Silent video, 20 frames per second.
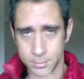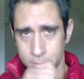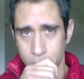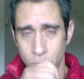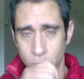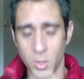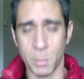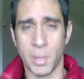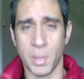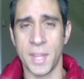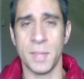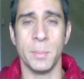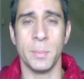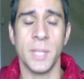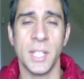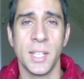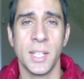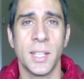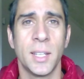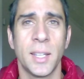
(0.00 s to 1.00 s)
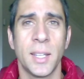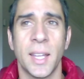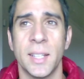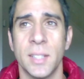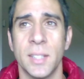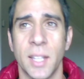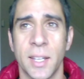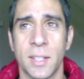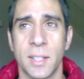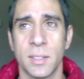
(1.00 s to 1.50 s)
by the media
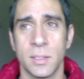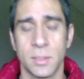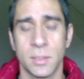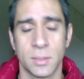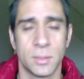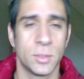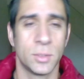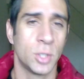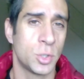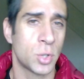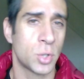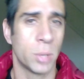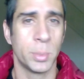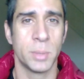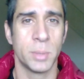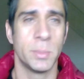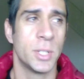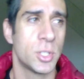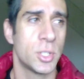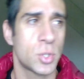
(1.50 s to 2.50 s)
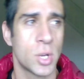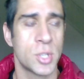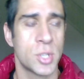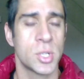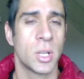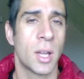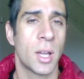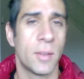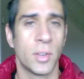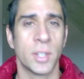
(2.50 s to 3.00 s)
and like the Trump
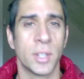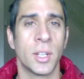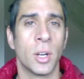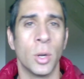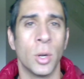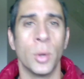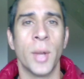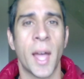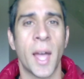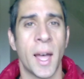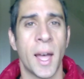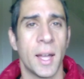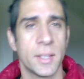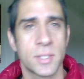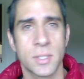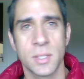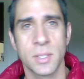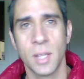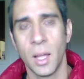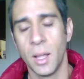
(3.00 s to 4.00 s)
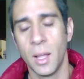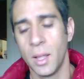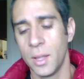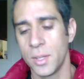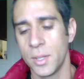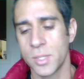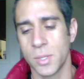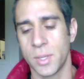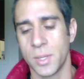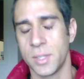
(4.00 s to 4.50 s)
administration covering their own ass
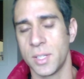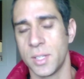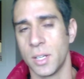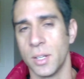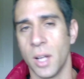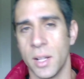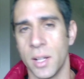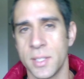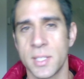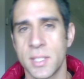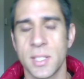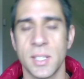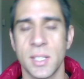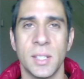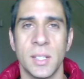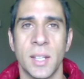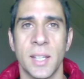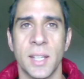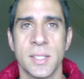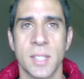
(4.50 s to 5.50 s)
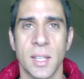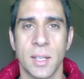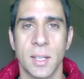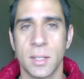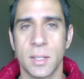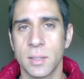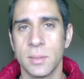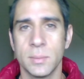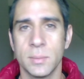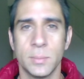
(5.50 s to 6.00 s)
so that they're not seen as
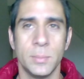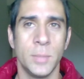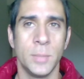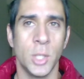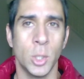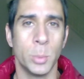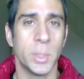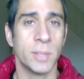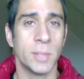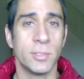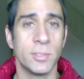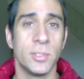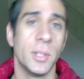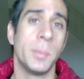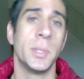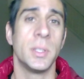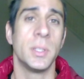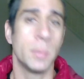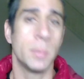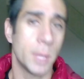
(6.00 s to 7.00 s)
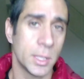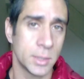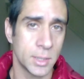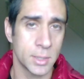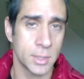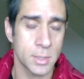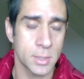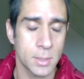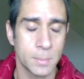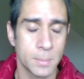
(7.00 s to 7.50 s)
like, you know, being flippant about this.